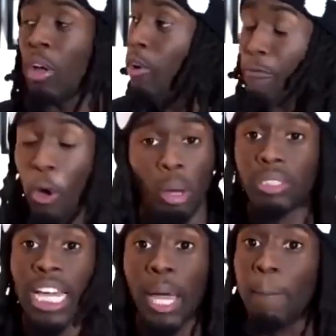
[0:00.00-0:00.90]
You feel what I'm
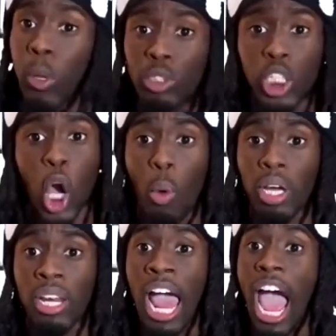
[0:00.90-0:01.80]
saying? Music
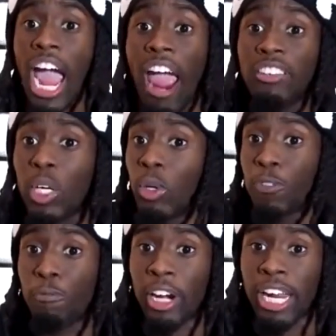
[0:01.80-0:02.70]
going, everything was
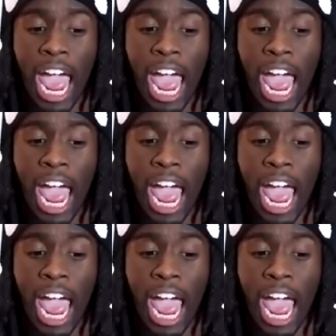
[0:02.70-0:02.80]
free.